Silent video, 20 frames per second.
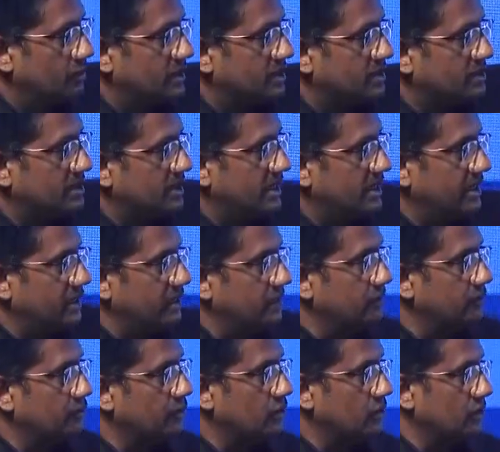the snare,
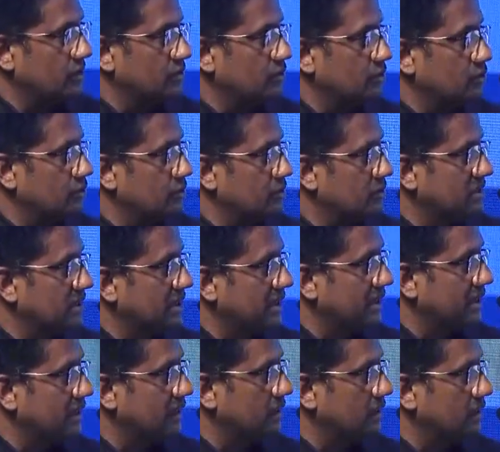you cross through the
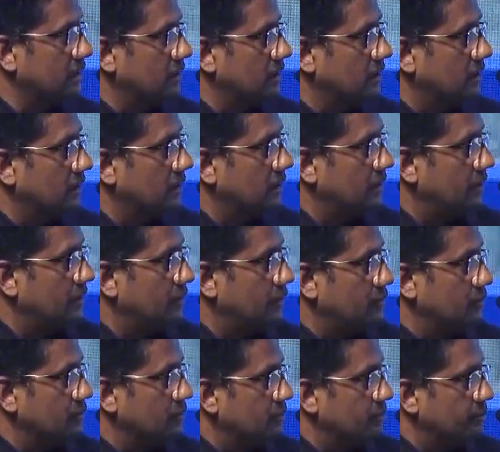snare, and
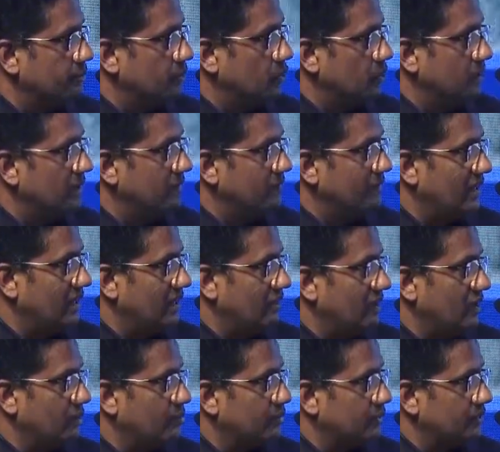you pull the valve
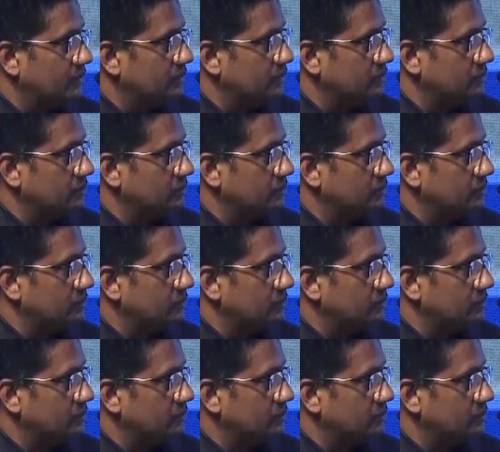up,